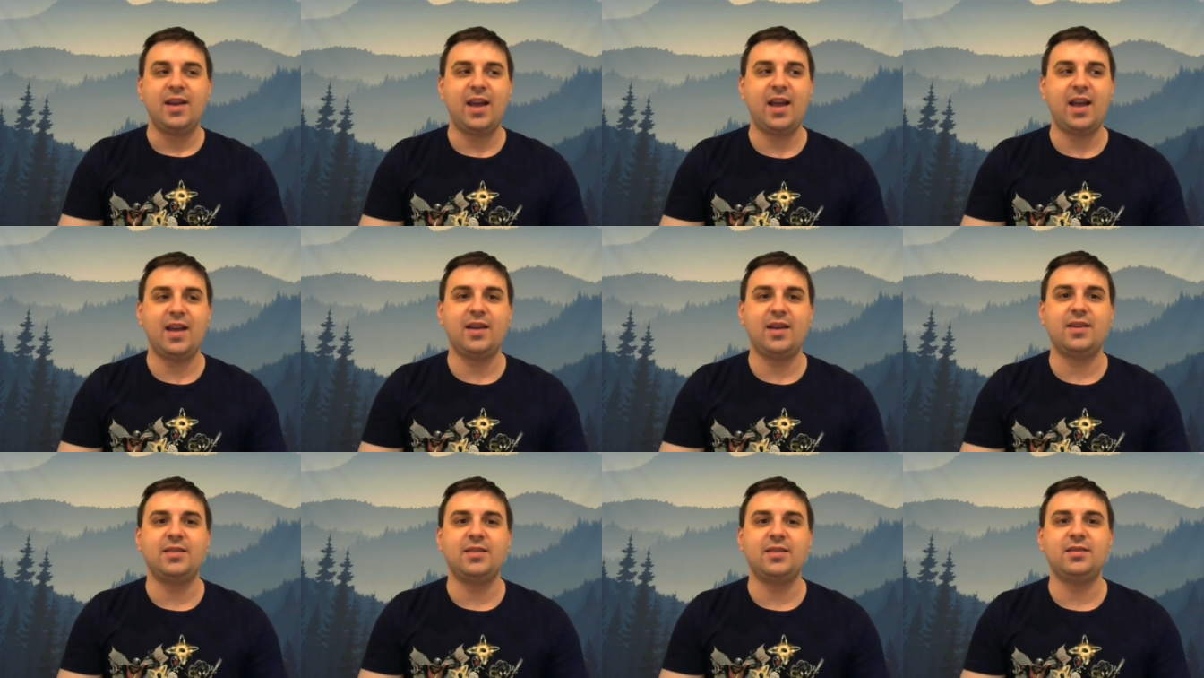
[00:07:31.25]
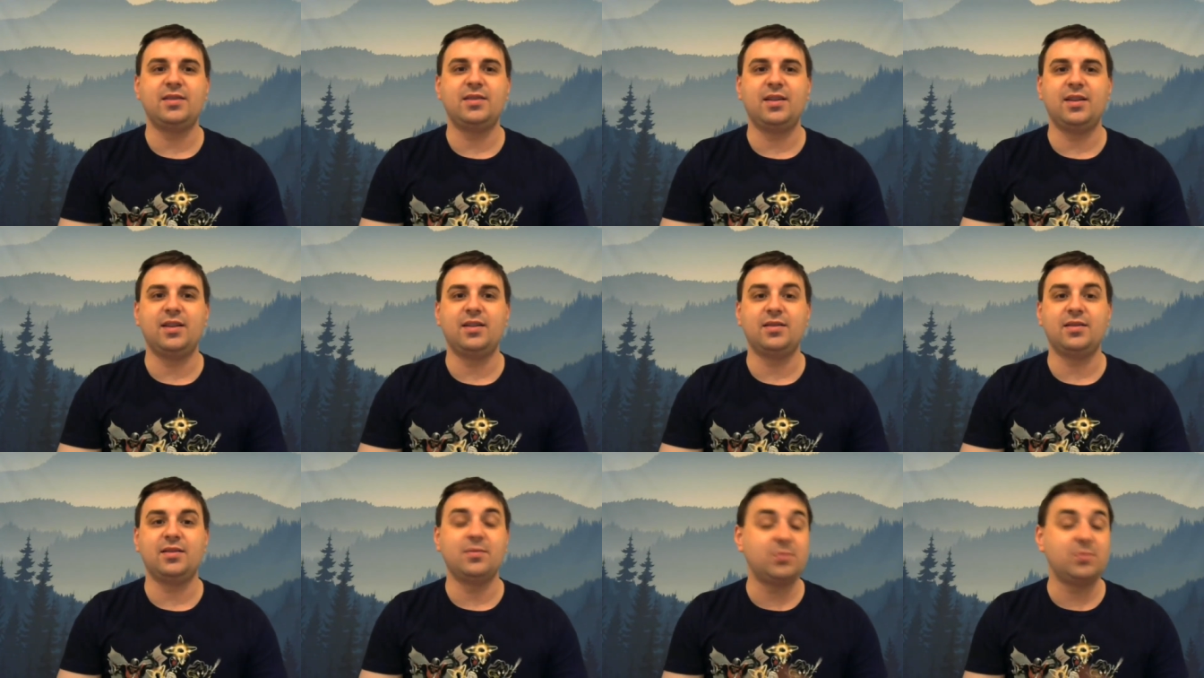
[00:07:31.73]
and
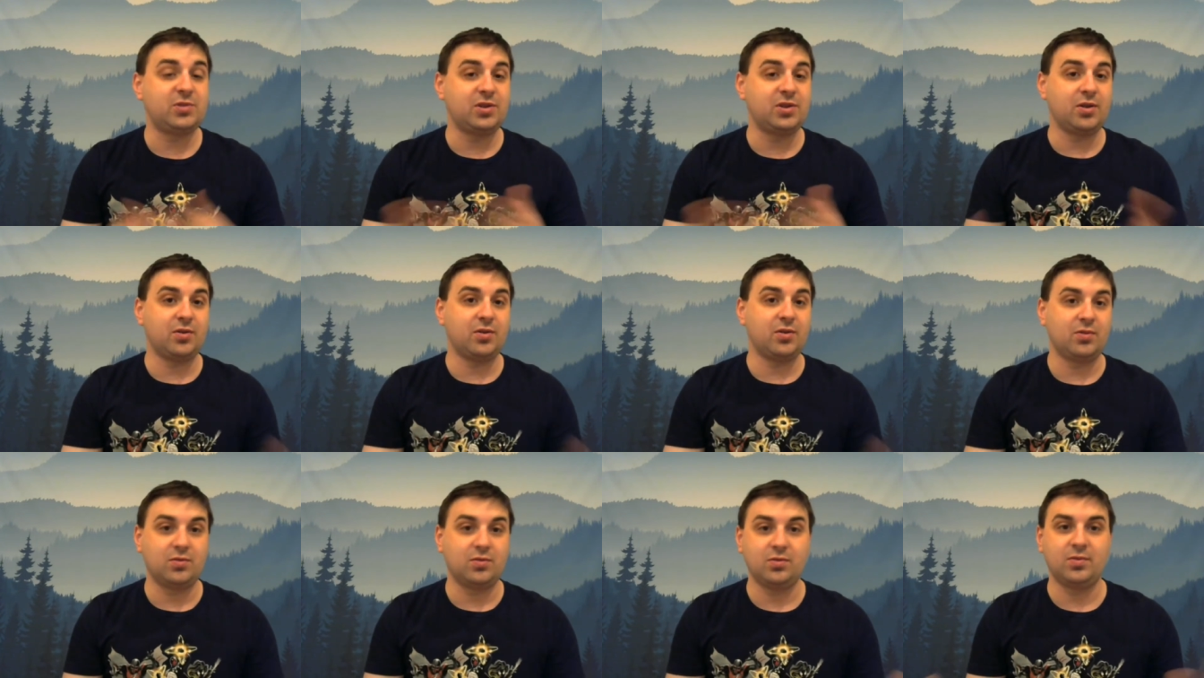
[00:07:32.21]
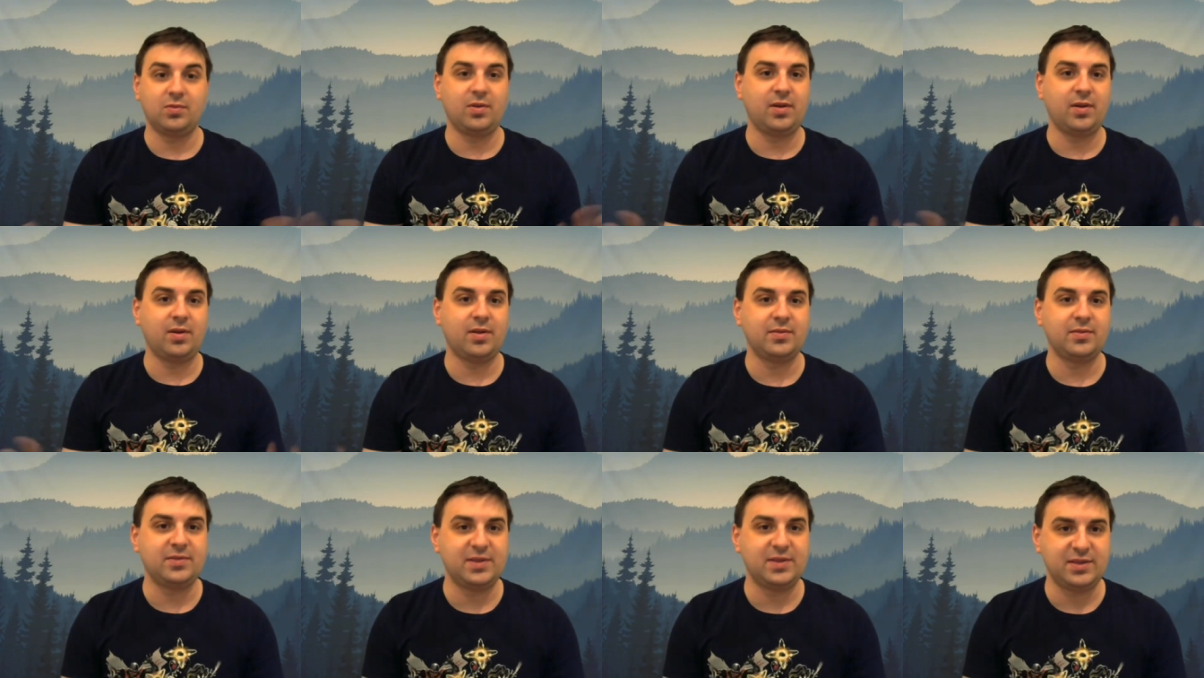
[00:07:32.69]
uh, so
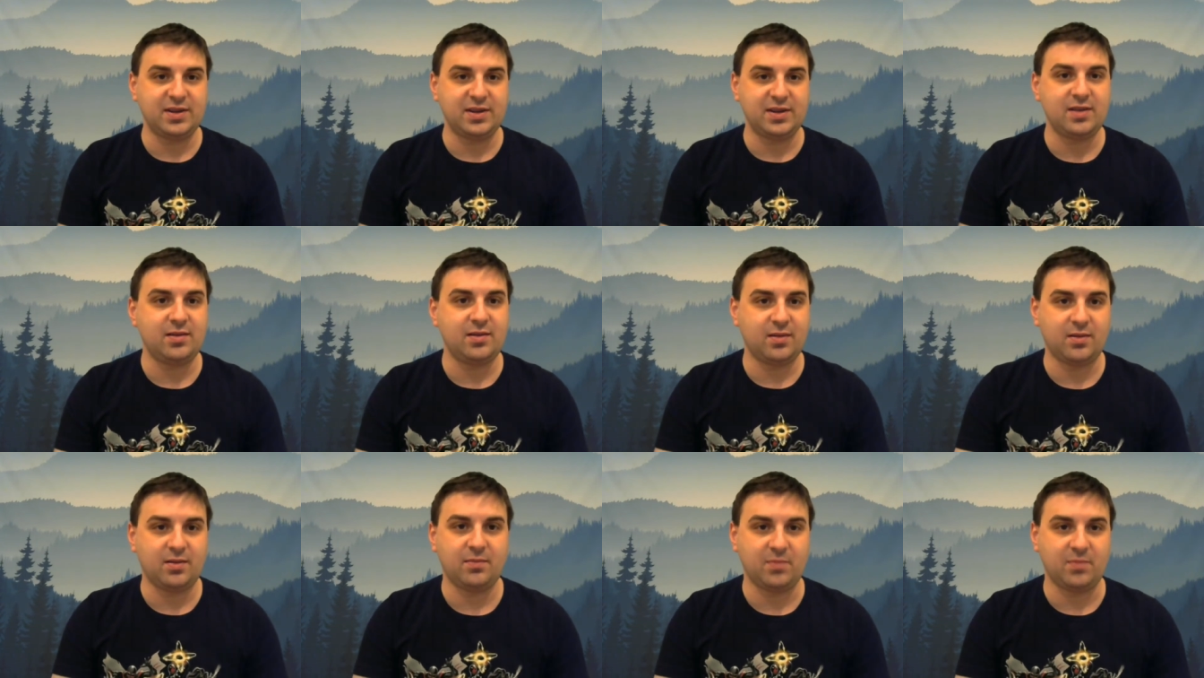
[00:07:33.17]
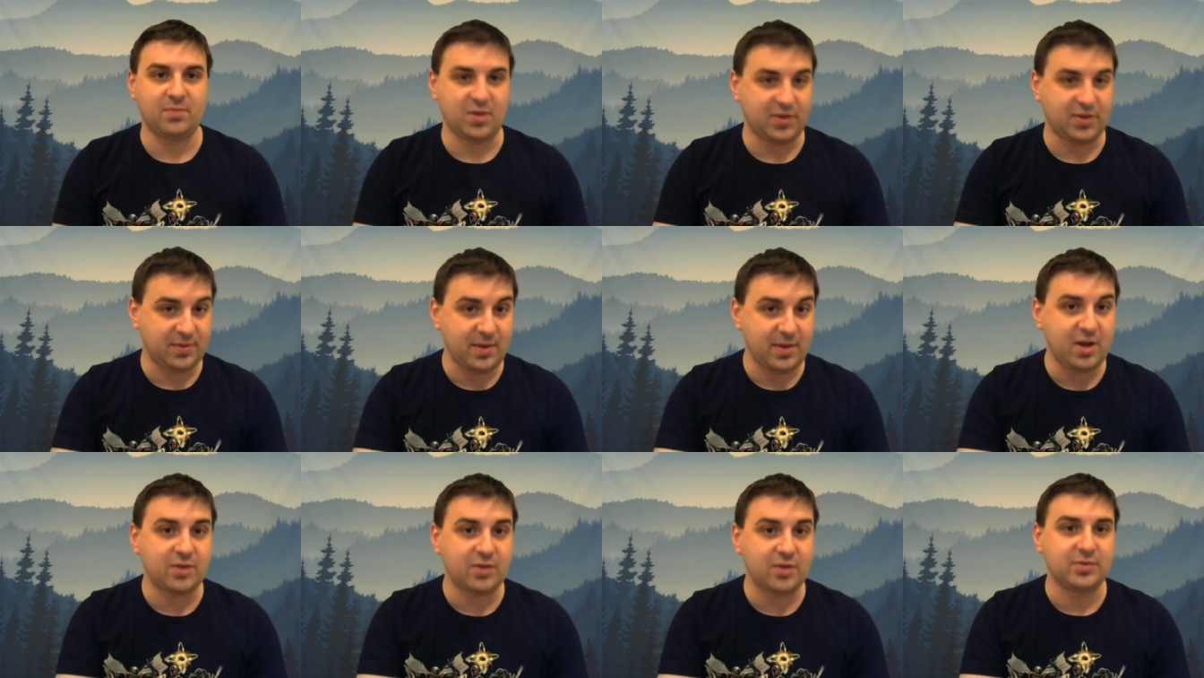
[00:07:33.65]
uh, Disney
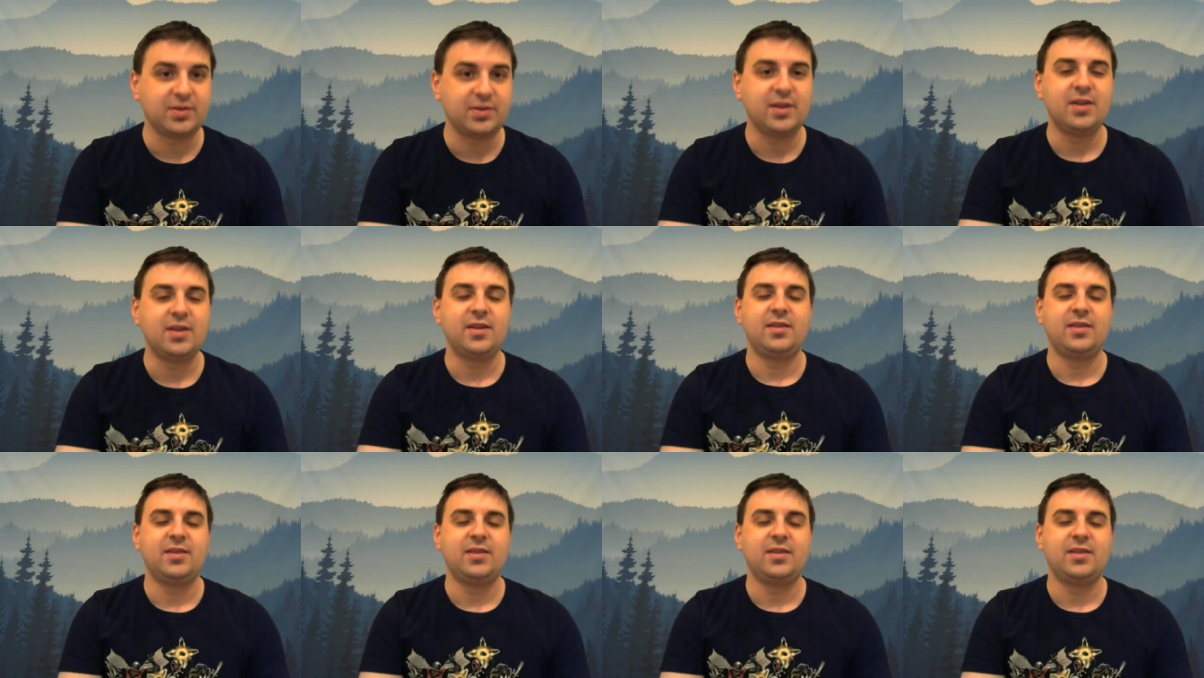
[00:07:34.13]
bought them out.